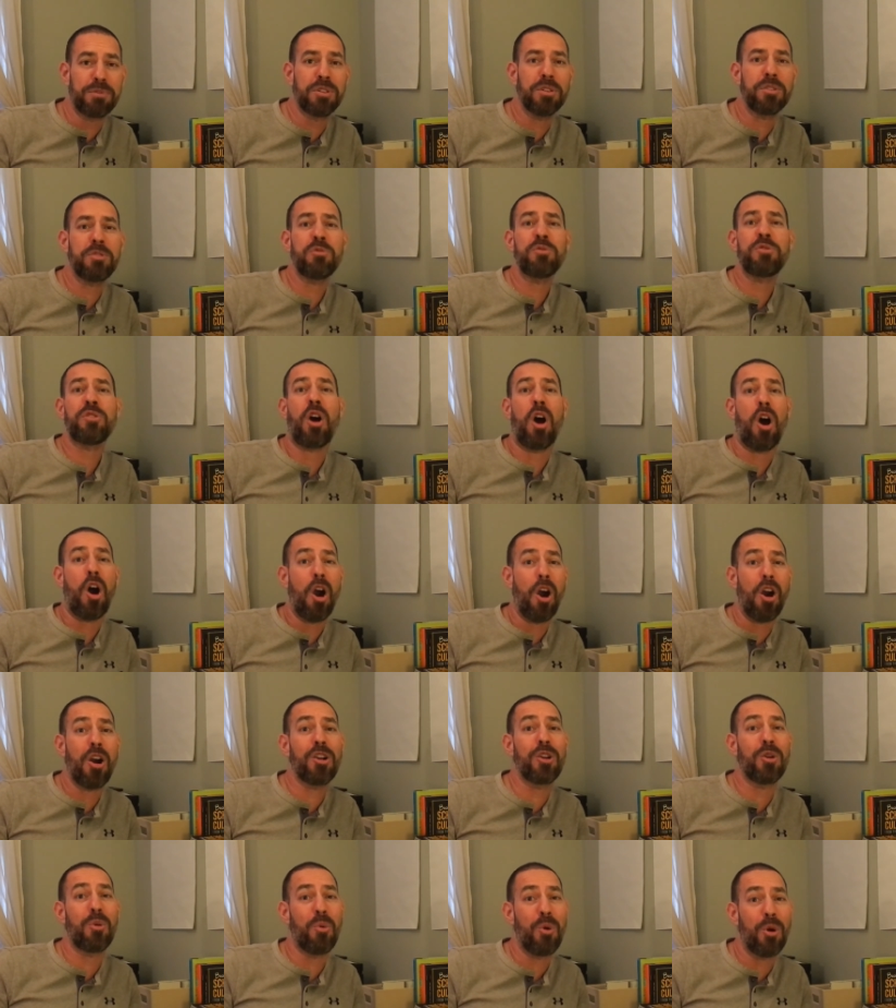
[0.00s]
so this was a
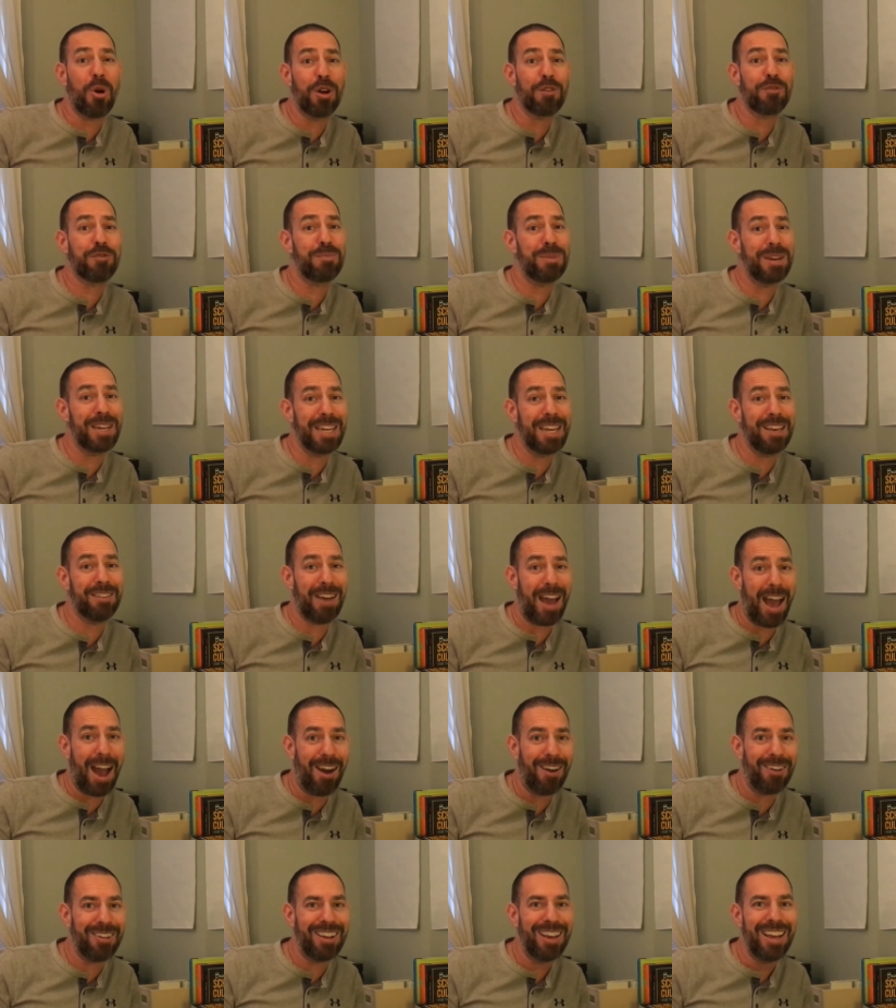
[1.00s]
hard award for me to give
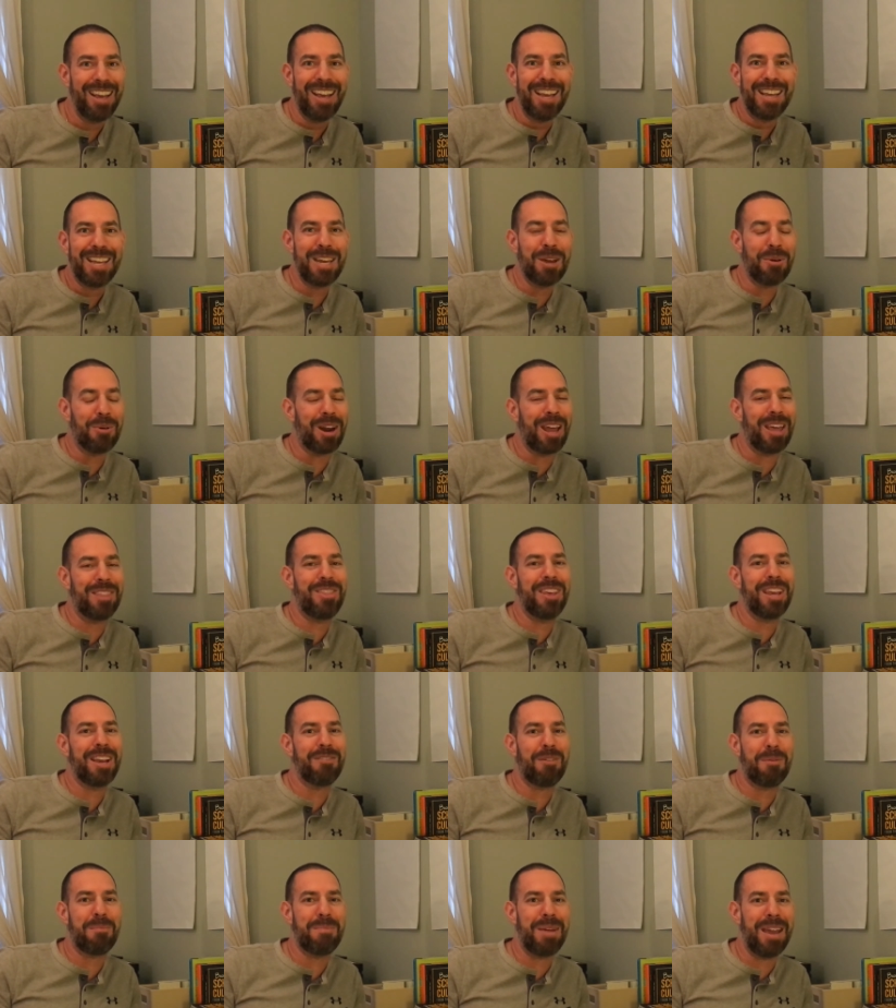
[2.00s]
out you know when I
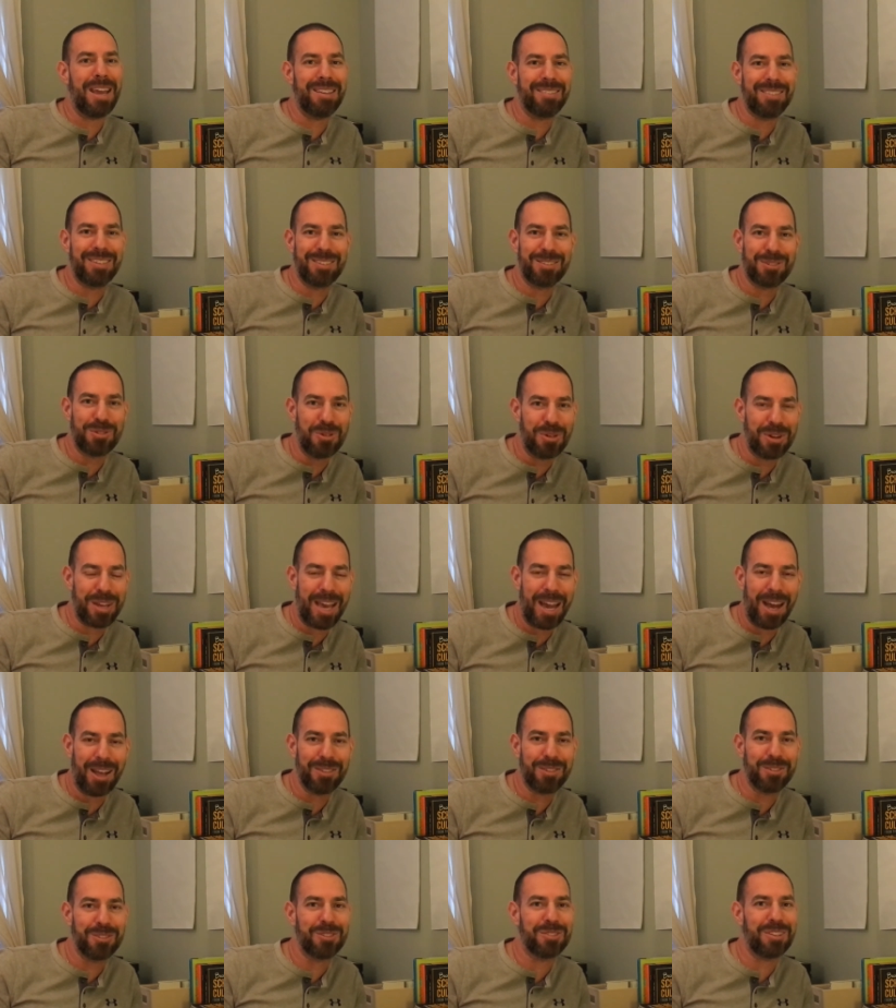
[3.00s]
think of amazing school
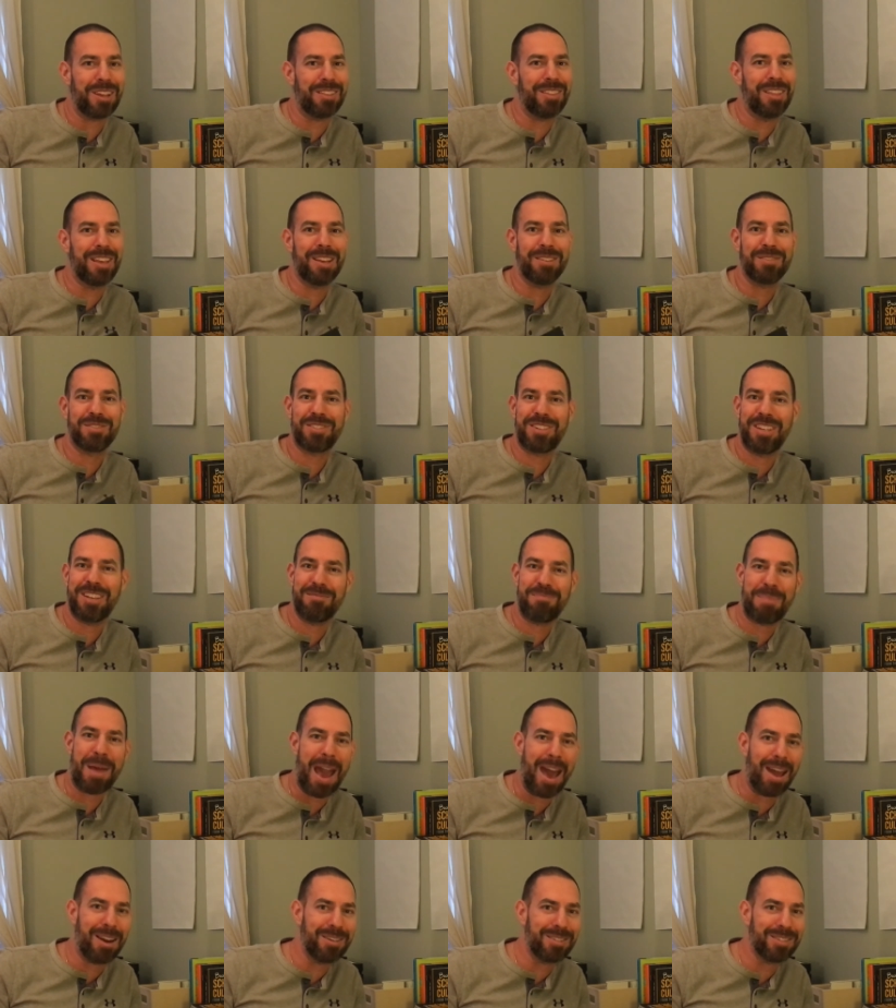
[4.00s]
counselors I think of Steve
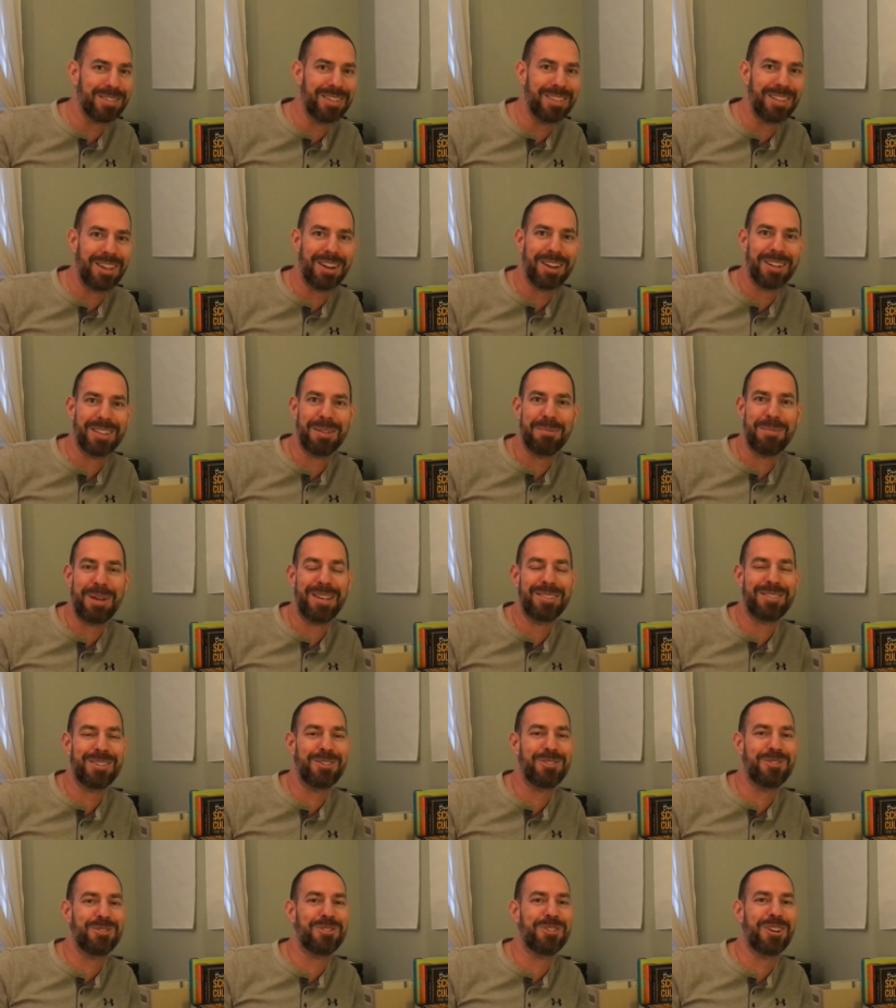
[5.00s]
Patterson there at La
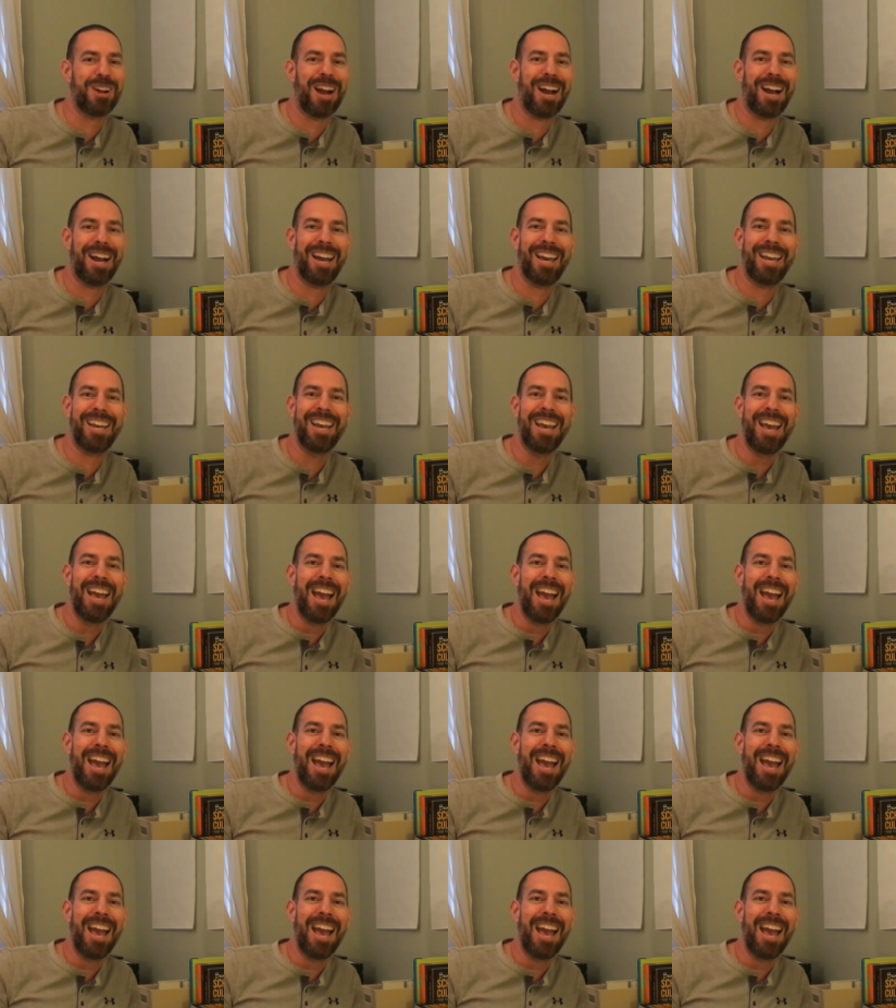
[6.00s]
Mesa Junior High